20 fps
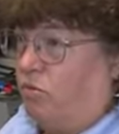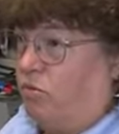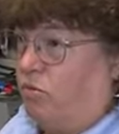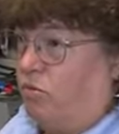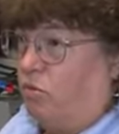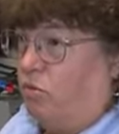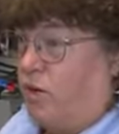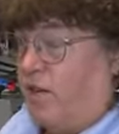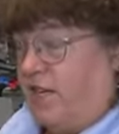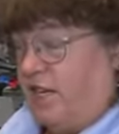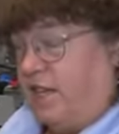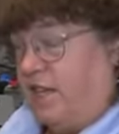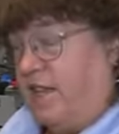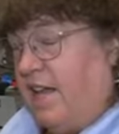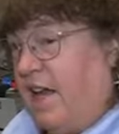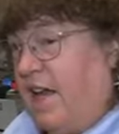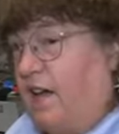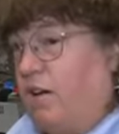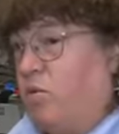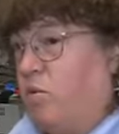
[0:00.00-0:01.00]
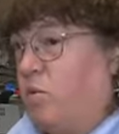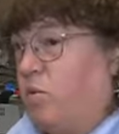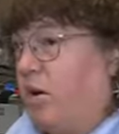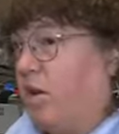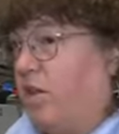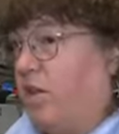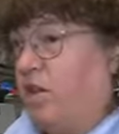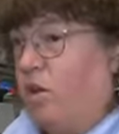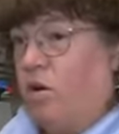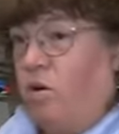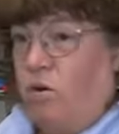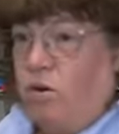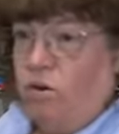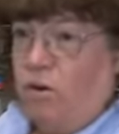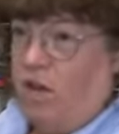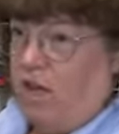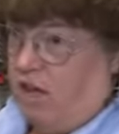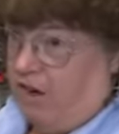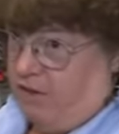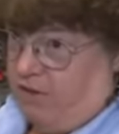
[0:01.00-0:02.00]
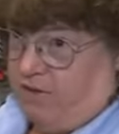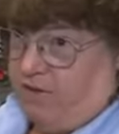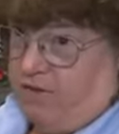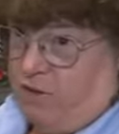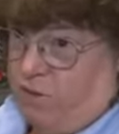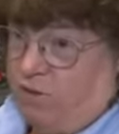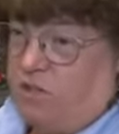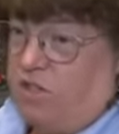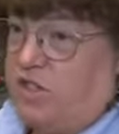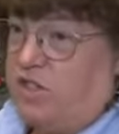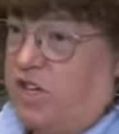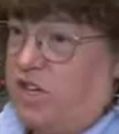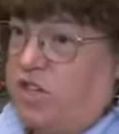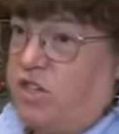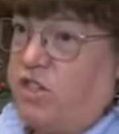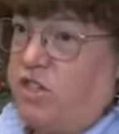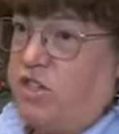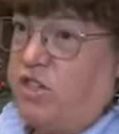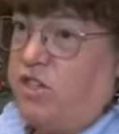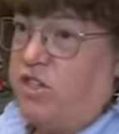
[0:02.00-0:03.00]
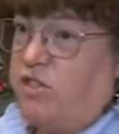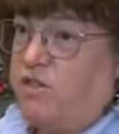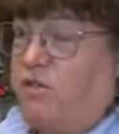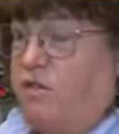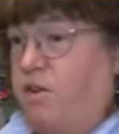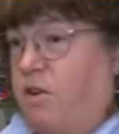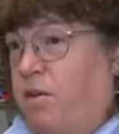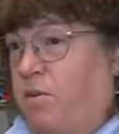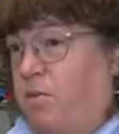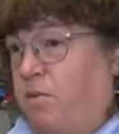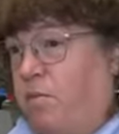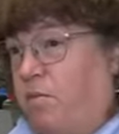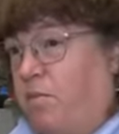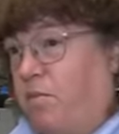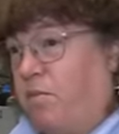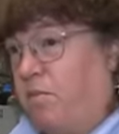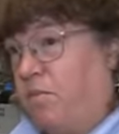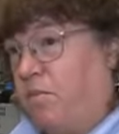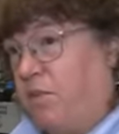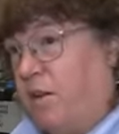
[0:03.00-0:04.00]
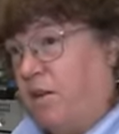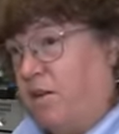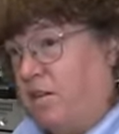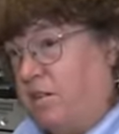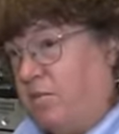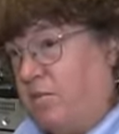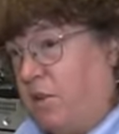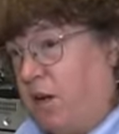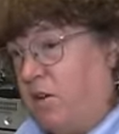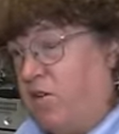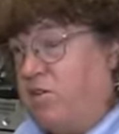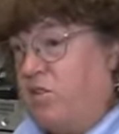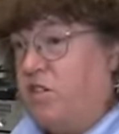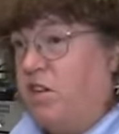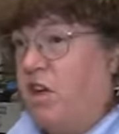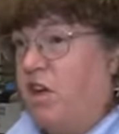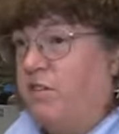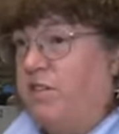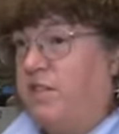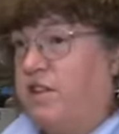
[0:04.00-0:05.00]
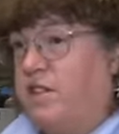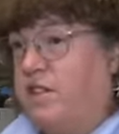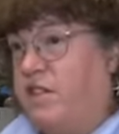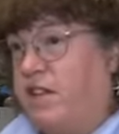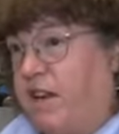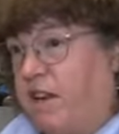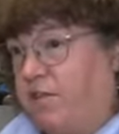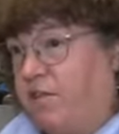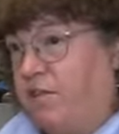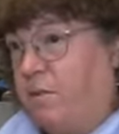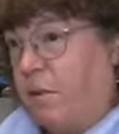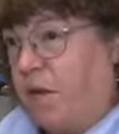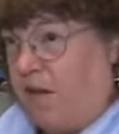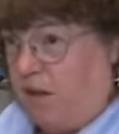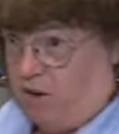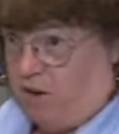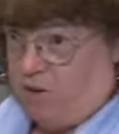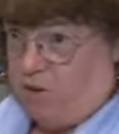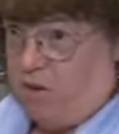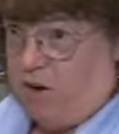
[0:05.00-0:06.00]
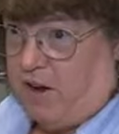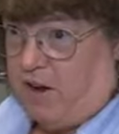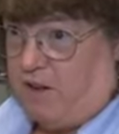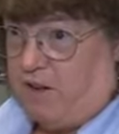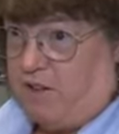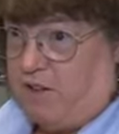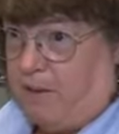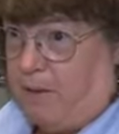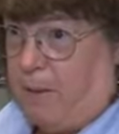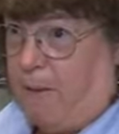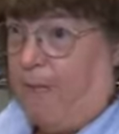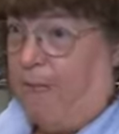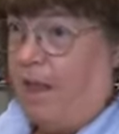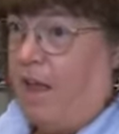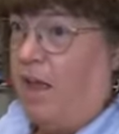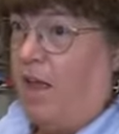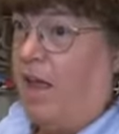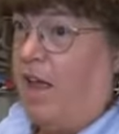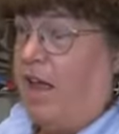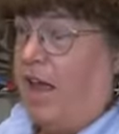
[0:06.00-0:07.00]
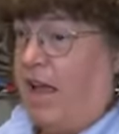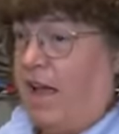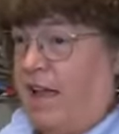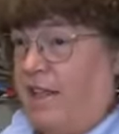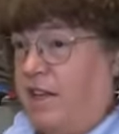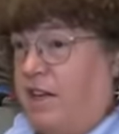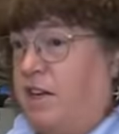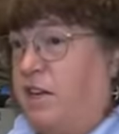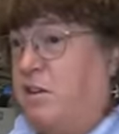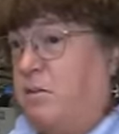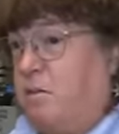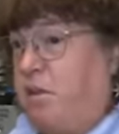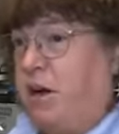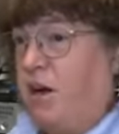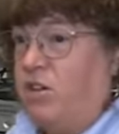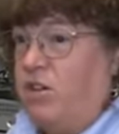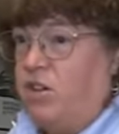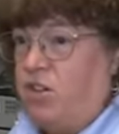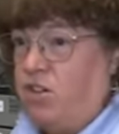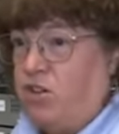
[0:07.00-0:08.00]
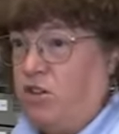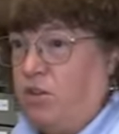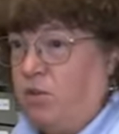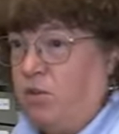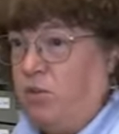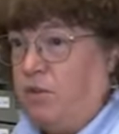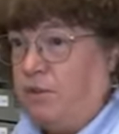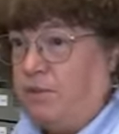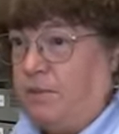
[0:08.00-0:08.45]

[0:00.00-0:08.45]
we did that with a whole lot of vocalizations from bottlenose dolphins and from the killer whales, and then compared the two.